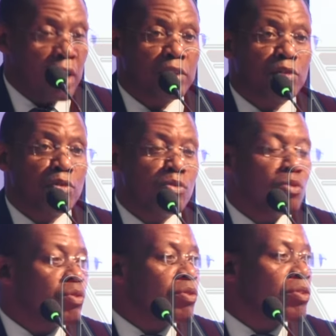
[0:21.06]

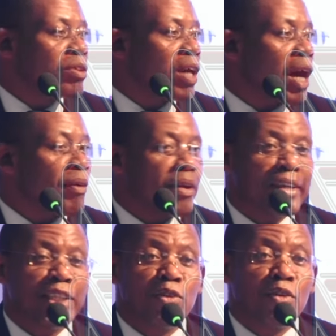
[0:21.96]
through our
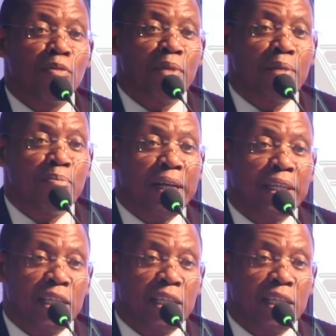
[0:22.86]
regional member